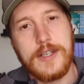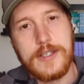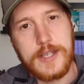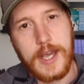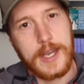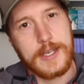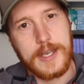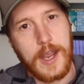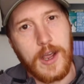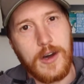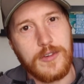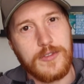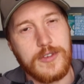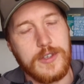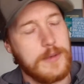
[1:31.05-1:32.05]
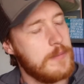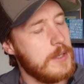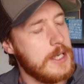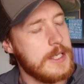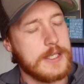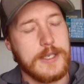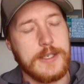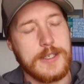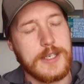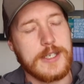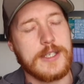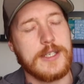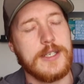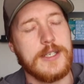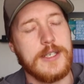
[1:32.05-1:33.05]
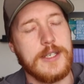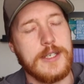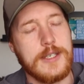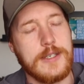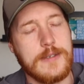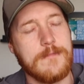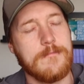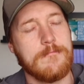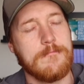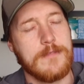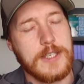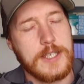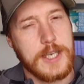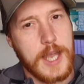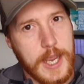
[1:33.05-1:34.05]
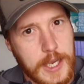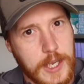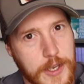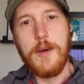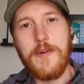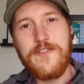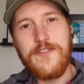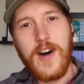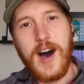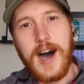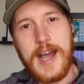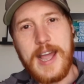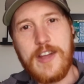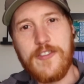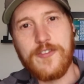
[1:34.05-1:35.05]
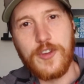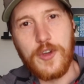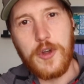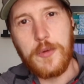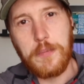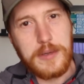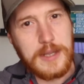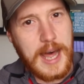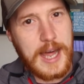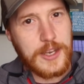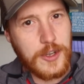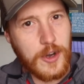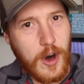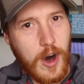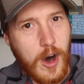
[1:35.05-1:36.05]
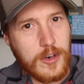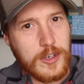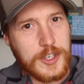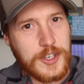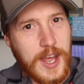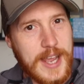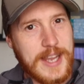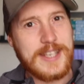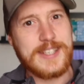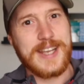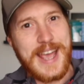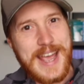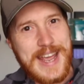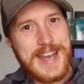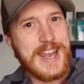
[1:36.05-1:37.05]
Take your day off. Please, just take it. Number 5, do plan your holidays in